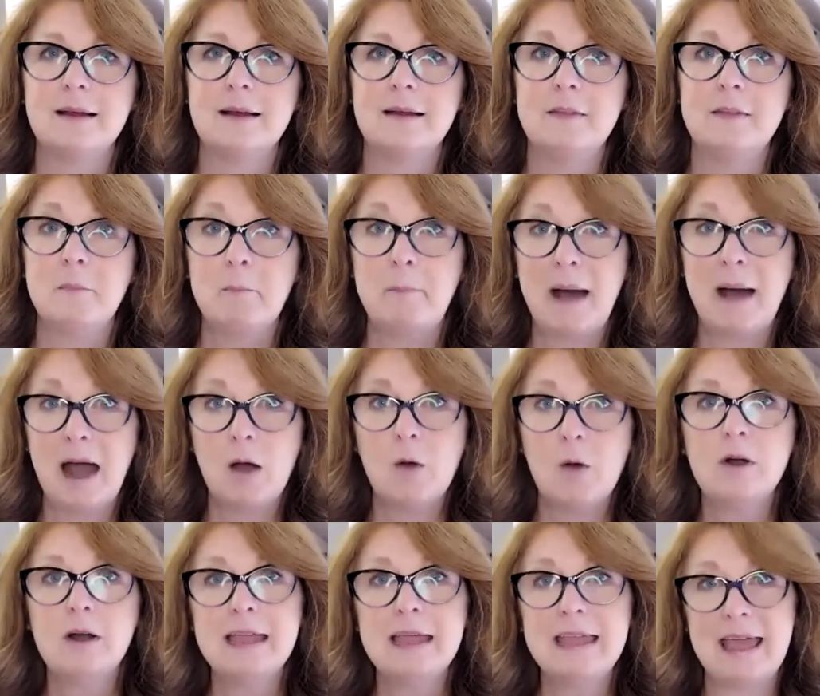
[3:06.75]
the
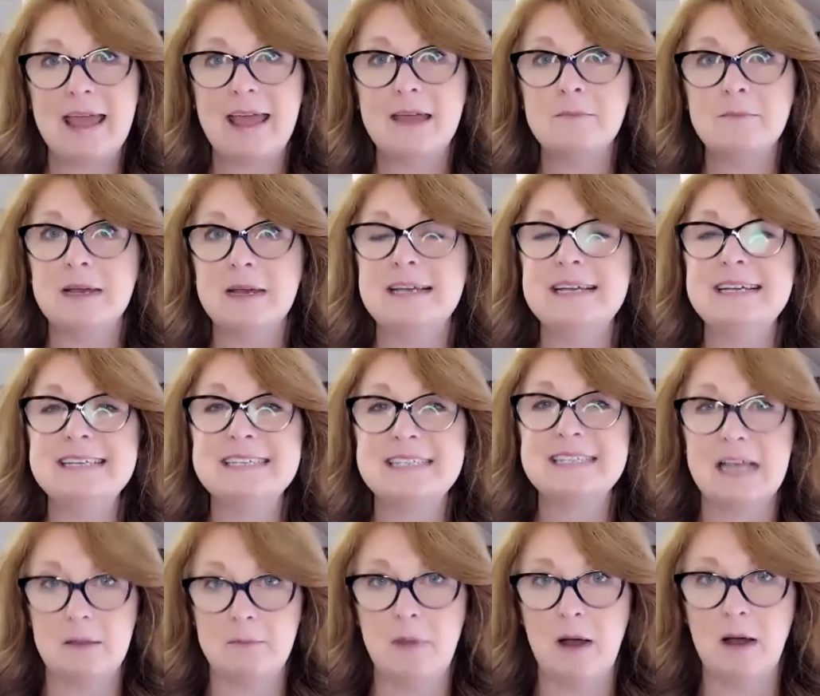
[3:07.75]
power game is
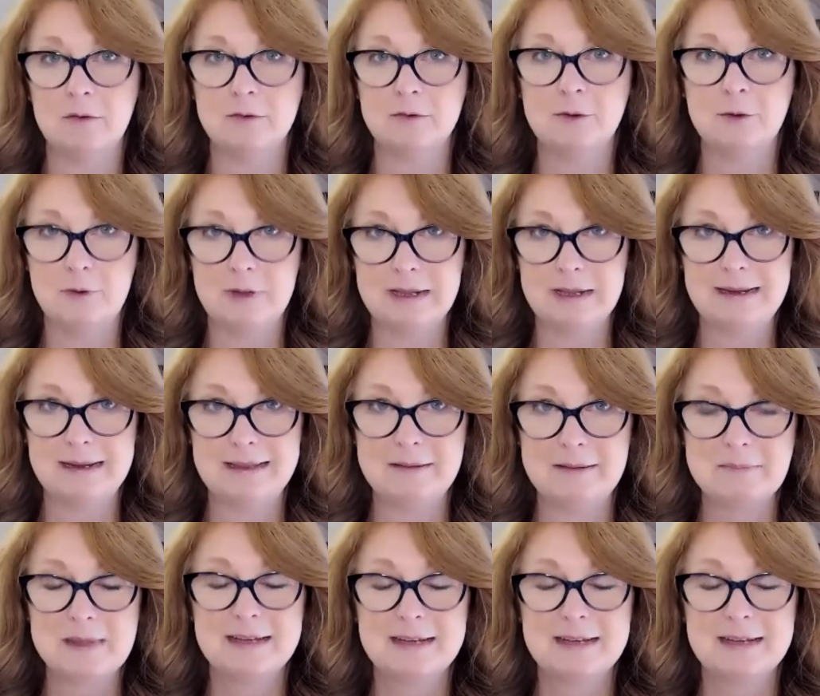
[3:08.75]
about, really.